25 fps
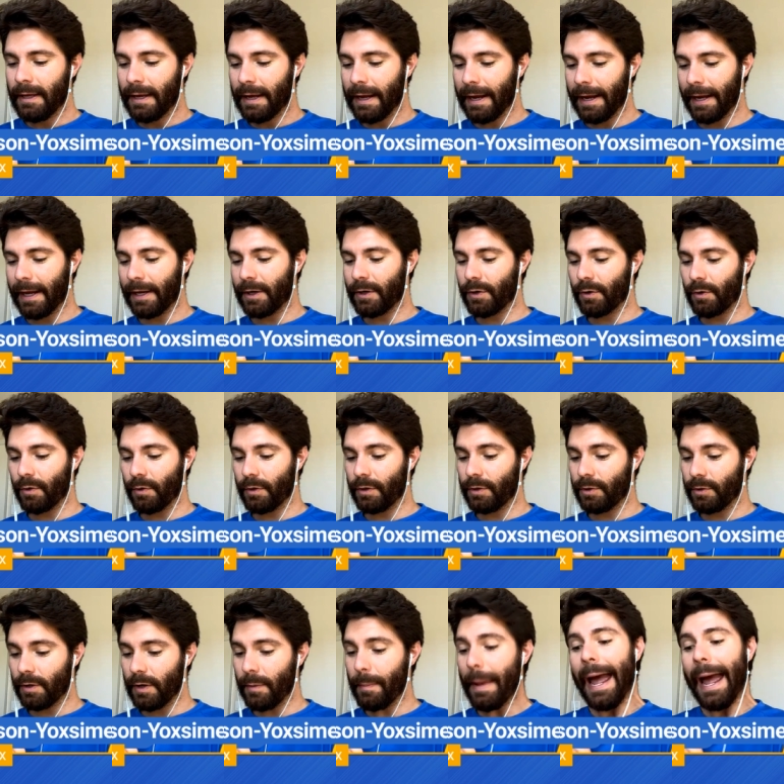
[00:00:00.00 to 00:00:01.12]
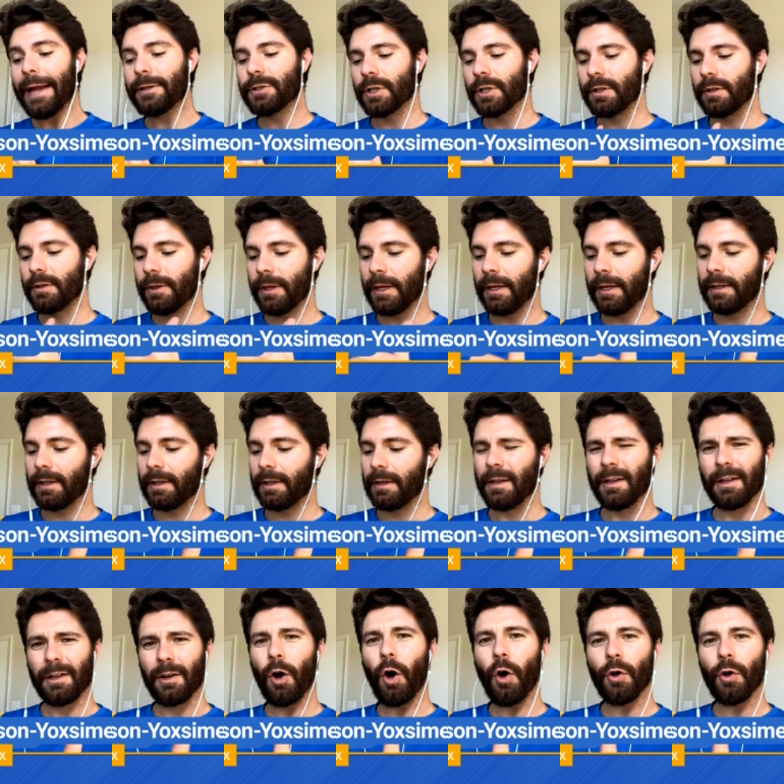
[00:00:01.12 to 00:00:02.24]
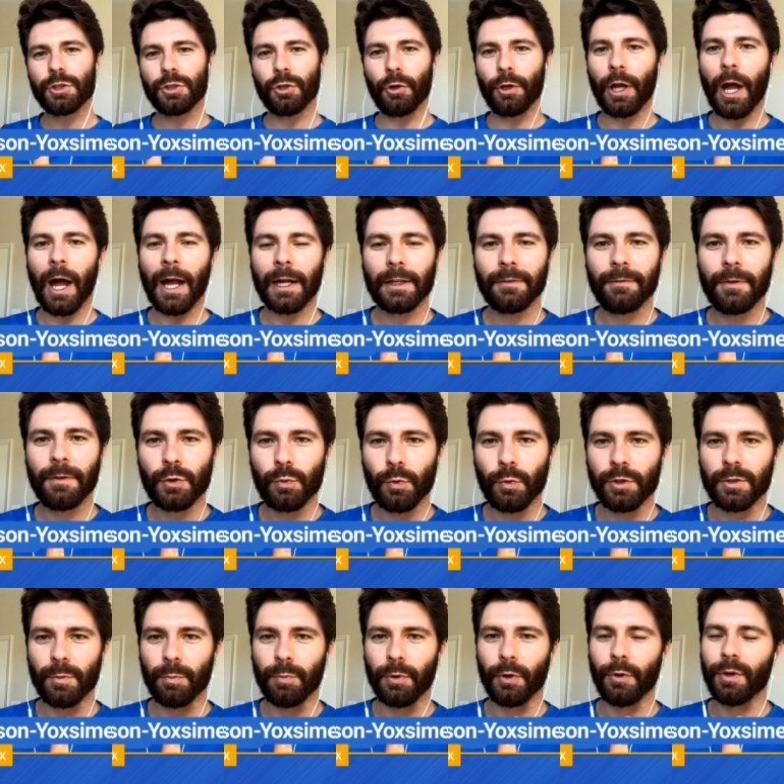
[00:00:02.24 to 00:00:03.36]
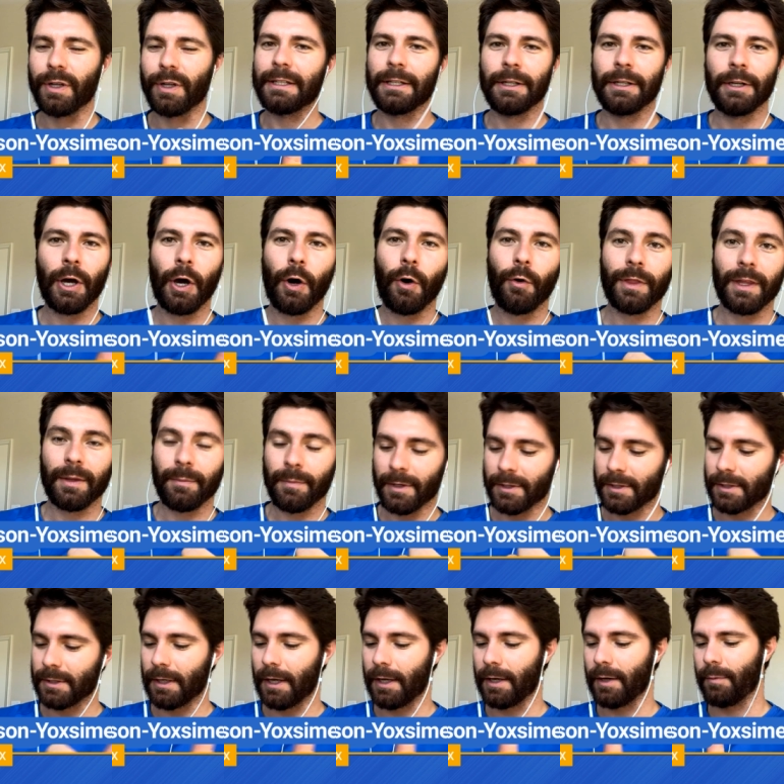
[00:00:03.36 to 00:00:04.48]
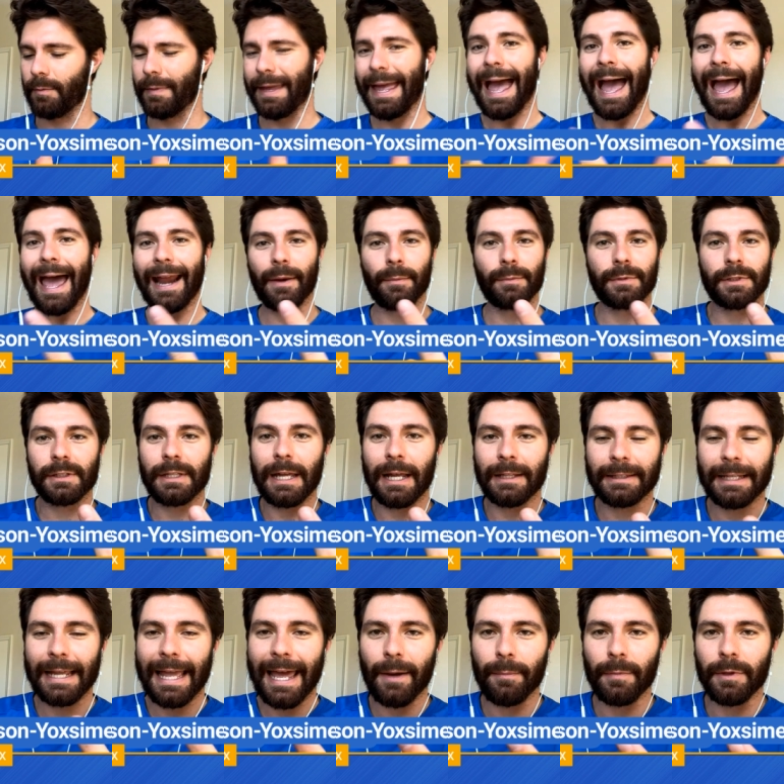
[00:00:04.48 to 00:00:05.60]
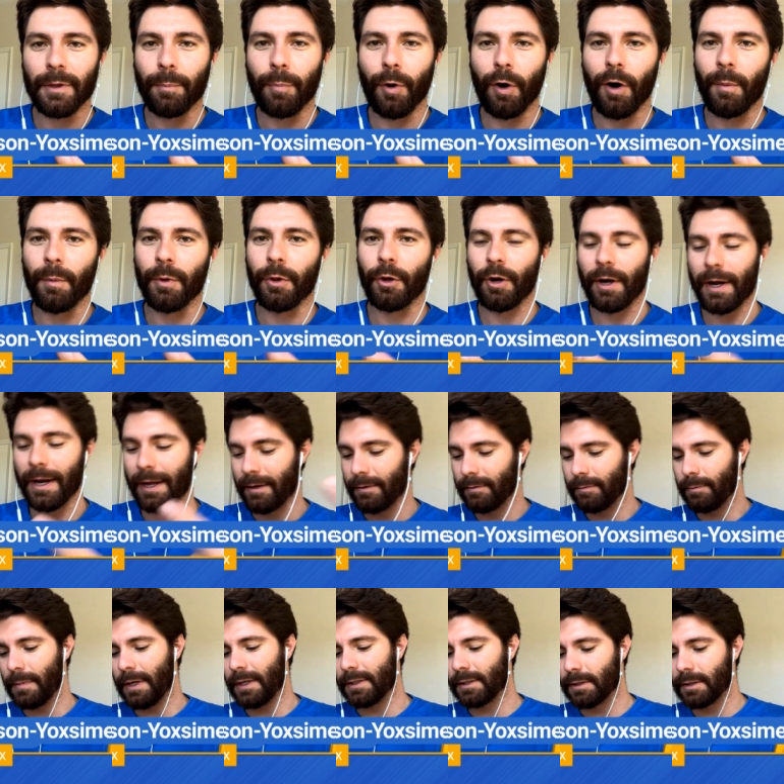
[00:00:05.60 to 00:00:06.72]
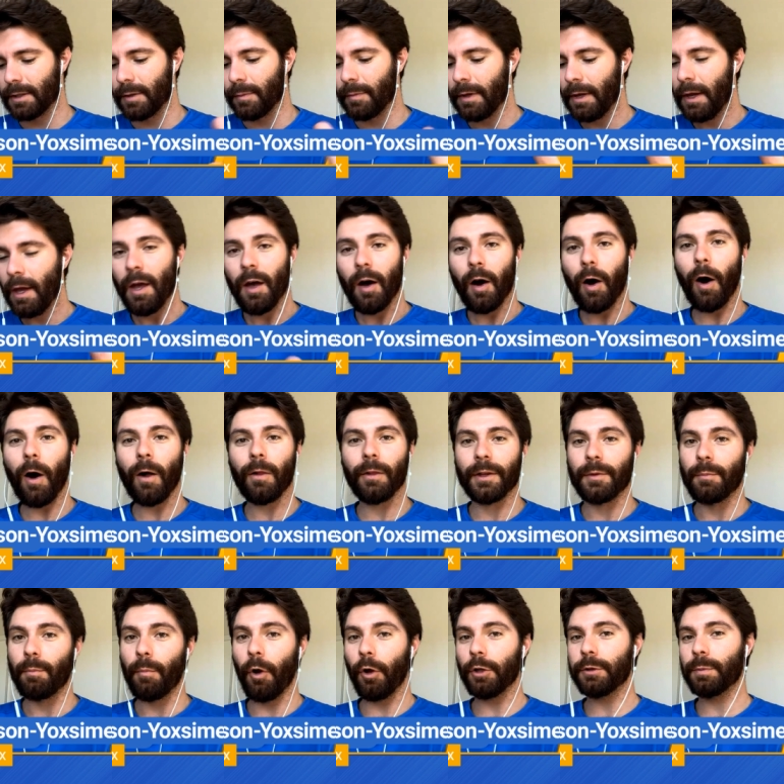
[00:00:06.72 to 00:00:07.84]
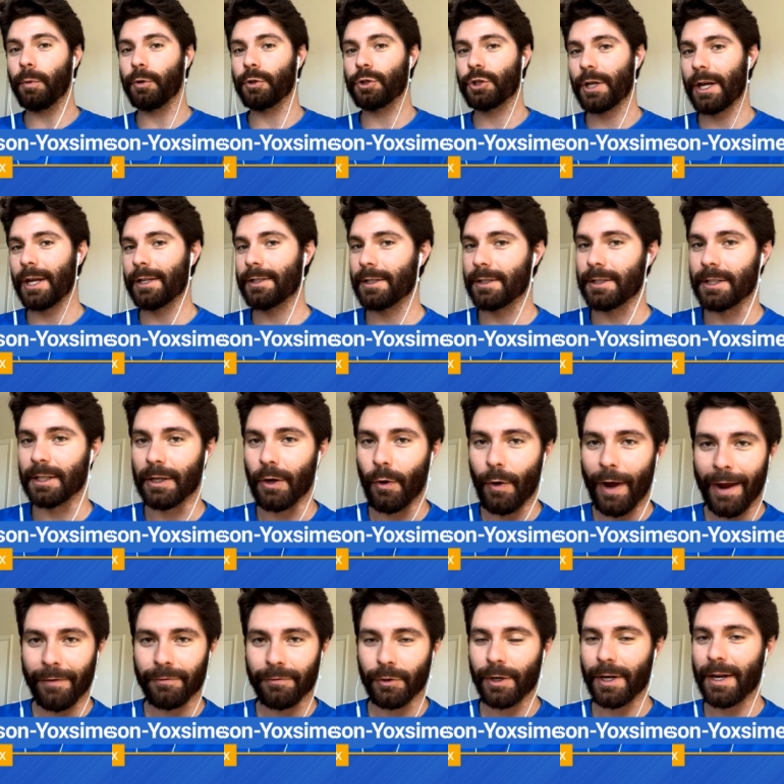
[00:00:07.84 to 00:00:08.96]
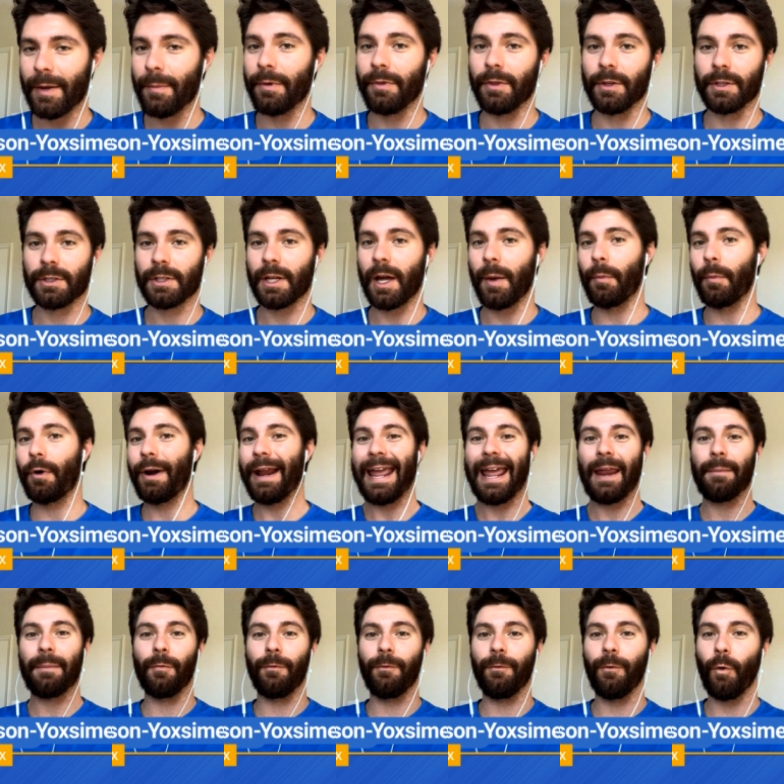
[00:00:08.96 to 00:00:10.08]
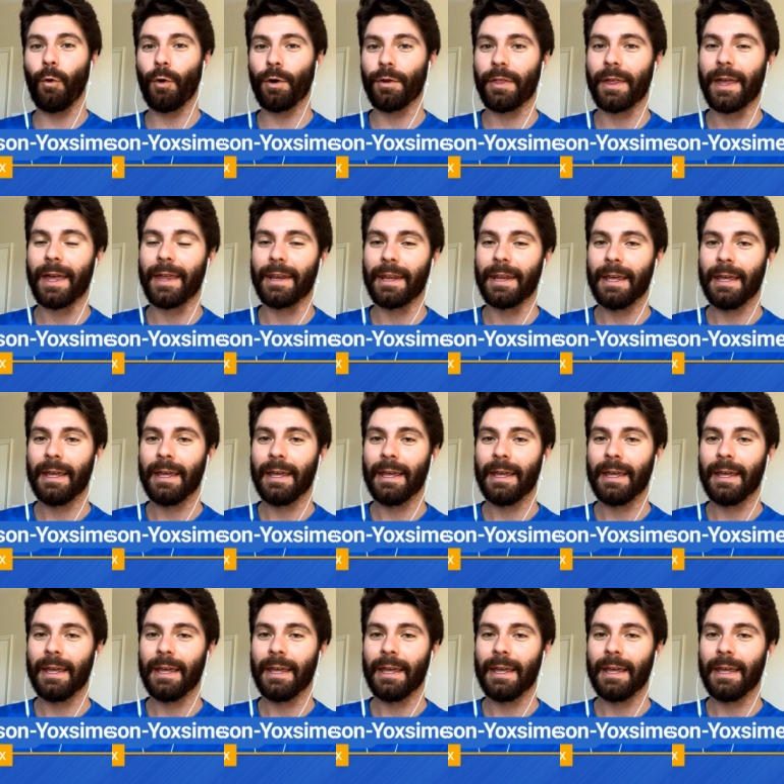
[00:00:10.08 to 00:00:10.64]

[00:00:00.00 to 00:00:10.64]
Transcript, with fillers: And imagine thinking, oh, Stojakovic was a Bruin. No, they missed on him. Adams thought they had him in the palm of their hand, missed him. Holland, multiple chances to go after him in the summer and before then,